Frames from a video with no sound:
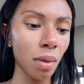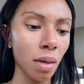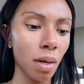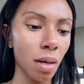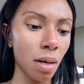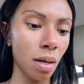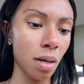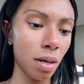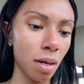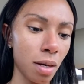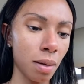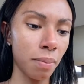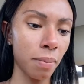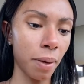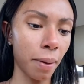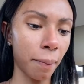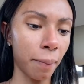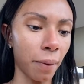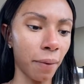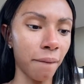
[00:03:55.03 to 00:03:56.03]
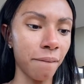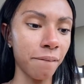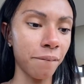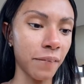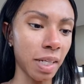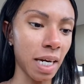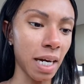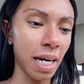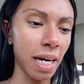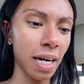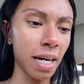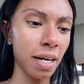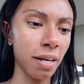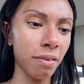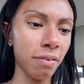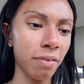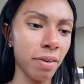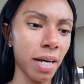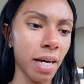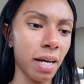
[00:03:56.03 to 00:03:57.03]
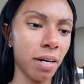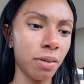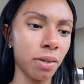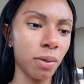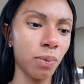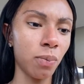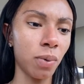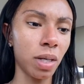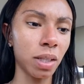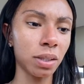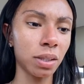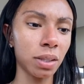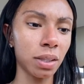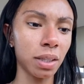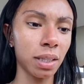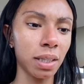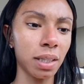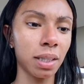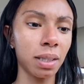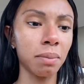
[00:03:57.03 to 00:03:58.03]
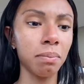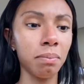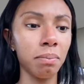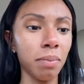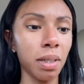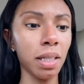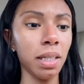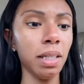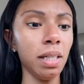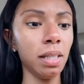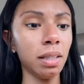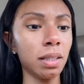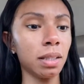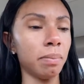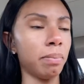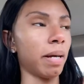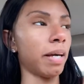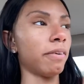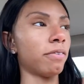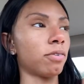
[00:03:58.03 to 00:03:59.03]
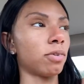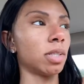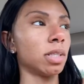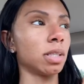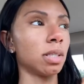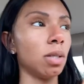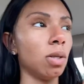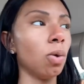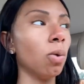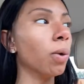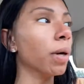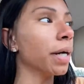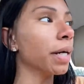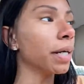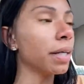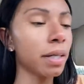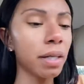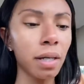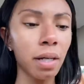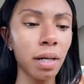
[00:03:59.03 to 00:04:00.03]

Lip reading: Number 5, how did Walter get the money to pay for his lawyer?